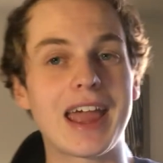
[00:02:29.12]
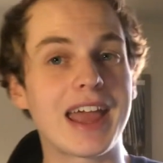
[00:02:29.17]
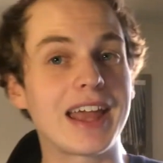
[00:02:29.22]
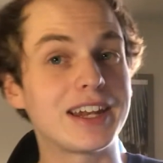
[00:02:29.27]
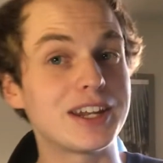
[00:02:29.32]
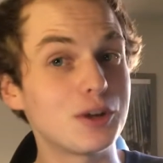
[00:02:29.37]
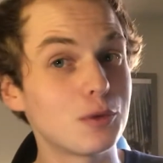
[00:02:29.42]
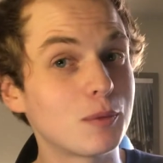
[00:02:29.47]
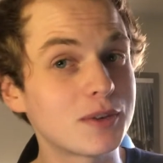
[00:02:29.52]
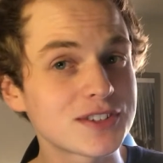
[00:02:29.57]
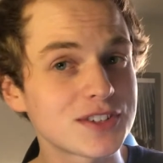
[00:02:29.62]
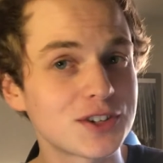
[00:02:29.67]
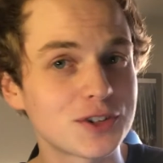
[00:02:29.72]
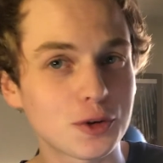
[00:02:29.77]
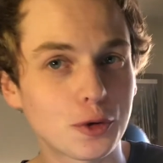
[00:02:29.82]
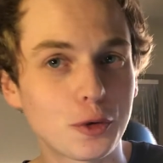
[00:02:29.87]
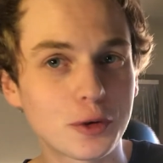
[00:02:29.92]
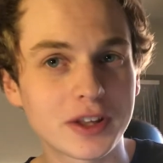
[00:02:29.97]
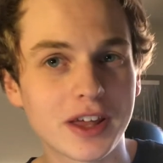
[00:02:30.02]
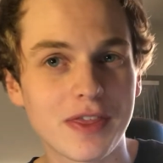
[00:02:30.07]
and he wasn't
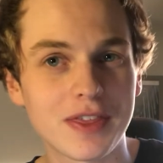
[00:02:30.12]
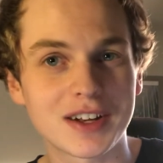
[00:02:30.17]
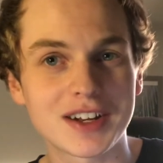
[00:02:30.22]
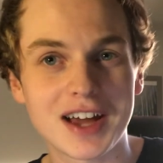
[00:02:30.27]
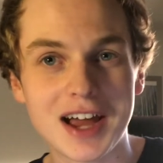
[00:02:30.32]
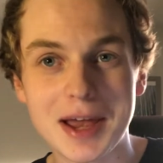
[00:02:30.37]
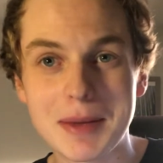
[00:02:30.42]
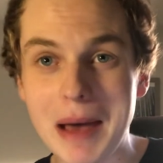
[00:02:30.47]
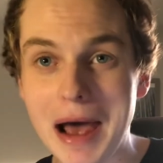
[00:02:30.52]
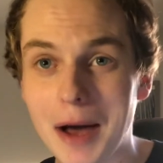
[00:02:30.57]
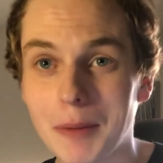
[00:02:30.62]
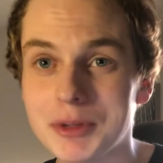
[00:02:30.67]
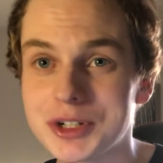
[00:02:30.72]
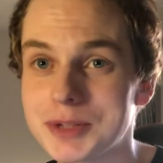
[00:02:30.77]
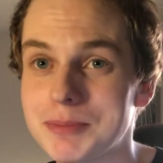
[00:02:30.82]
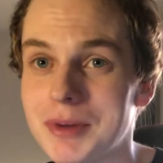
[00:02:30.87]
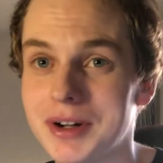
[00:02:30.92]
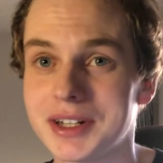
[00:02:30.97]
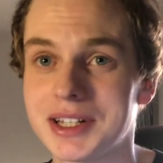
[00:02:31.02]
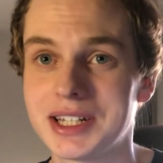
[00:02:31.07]
told at the time how much
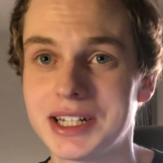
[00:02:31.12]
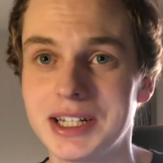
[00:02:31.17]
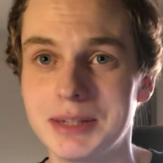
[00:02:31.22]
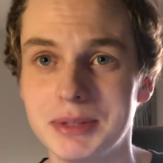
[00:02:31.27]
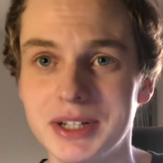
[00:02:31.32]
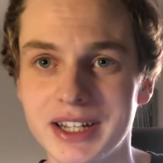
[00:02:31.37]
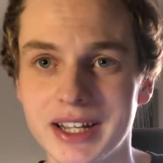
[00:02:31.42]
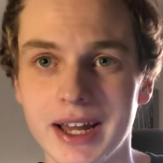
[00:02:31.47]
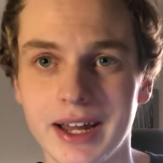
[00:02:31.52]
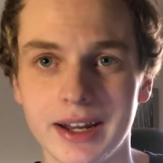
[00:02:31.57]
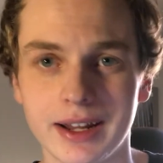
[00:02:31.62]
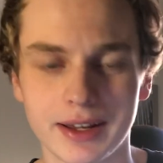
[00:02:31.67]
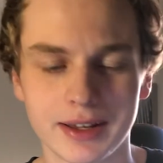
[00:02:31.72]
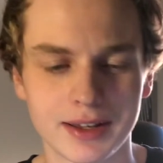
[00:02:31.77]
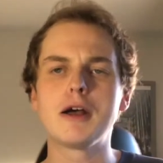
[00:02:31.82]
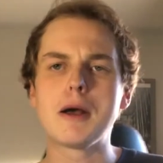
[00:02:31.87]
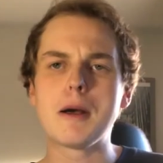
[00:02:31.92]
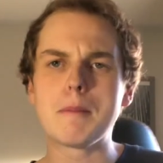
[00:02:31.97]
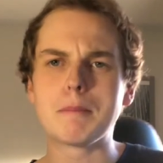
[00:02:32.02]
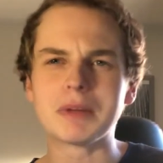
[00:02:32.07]
money he'd be getting.
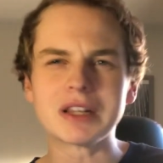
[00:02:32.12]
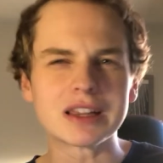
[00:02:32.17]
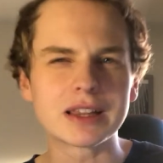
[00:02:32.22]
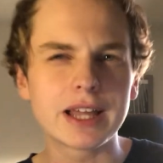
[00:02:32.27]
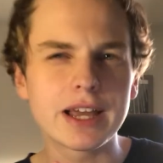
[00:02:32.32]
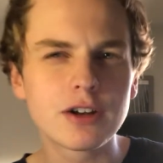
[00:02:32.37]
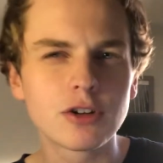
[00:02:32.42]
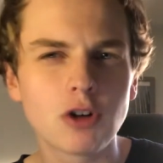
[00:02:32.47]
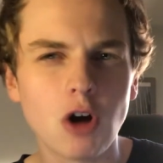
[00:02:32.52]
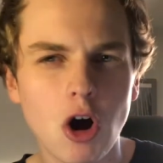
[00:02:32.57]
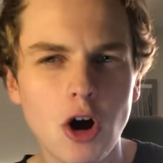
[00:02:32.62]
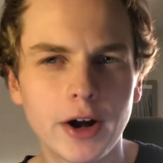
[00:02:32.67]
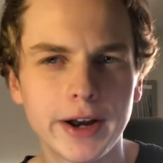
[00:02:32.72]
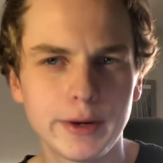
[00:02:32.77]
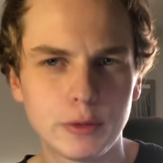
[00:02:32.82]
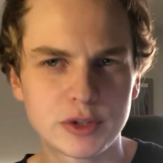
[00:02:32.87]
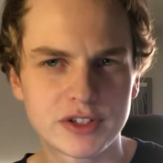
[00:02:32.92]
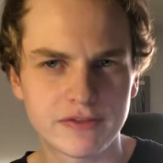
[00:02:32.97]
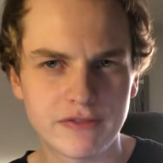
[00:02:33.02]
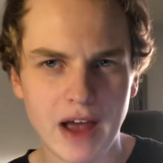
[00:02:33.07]
But later on it
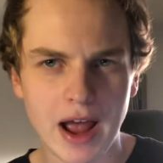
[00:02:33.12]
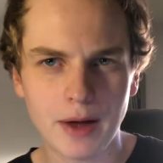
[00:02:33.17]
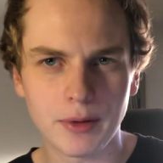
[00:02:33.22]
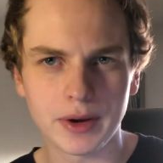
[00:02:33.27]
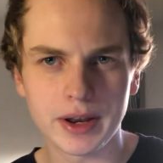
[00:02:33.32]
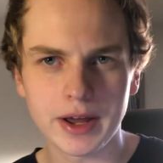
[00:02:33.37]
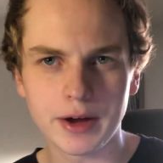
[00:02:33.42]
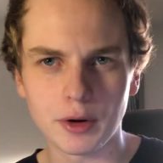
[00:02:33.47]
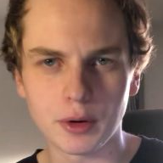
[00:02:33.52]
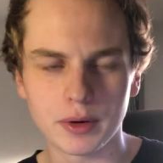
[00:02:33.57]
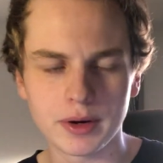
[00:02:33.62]
was found out